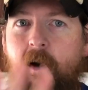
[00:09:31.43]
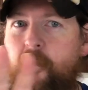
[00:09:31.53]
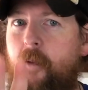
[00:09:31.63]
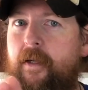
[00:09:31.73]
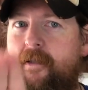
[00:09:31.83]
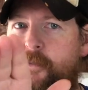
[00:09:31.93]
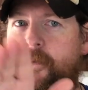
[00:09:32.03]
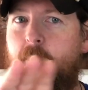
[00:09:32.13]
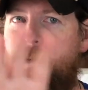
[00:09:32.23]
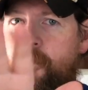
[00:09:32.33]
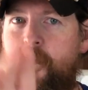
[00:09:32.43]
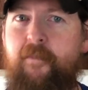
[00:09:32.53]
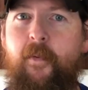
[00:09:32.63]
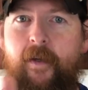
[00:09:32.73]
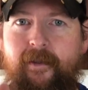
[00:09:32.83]
I've got myself a little reference
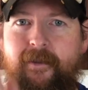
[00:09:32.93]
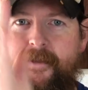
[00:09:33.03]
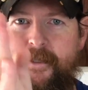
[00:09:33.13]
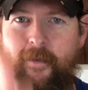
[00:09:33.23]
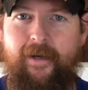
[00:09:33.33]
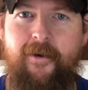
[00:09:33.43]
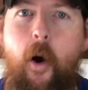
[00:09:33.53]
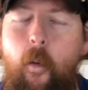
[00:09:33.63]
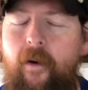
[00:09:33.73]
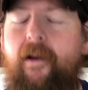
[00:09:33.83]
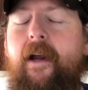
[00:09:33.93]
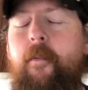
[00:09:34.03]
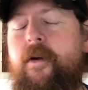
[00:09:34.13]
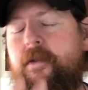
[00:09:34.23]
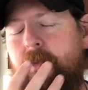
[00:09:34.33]
point so I know where the
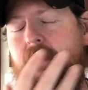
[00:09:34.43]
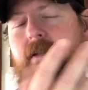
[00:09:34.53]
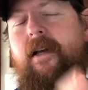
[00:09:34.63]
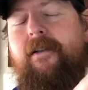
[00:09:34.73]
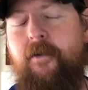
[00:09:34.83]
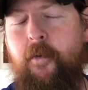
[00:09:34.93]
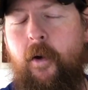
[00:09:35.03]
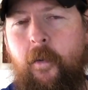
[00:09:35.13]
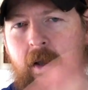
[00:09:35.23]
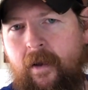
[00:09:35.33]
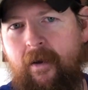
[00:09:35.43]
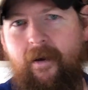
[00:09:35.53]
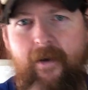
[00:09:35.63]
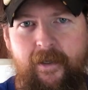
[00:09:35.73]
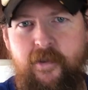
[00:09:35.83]
camera is because I do know
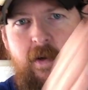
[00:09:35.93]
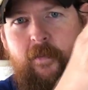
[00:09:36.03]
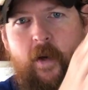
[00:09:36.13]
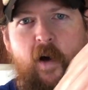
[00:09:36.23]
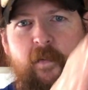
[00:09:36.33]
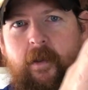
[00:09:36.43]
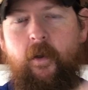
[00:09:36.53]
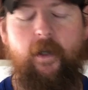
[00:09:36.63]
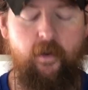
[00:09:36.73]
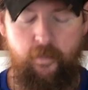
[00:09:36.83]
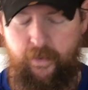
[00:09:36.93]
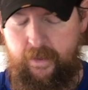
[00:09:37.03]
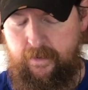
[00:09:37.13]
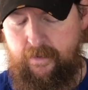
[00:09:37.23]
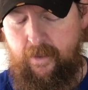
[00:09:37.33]
I drift off and look other
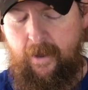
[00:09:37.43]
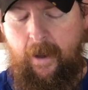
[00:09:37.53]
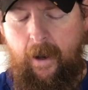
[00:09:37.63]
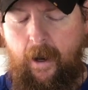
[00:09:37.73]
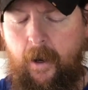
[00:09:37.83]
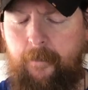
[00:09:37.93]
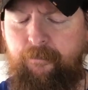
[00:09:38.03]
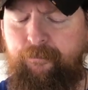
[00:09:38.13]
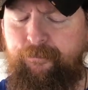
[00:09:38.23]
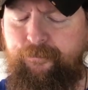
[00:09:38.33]
places. Um,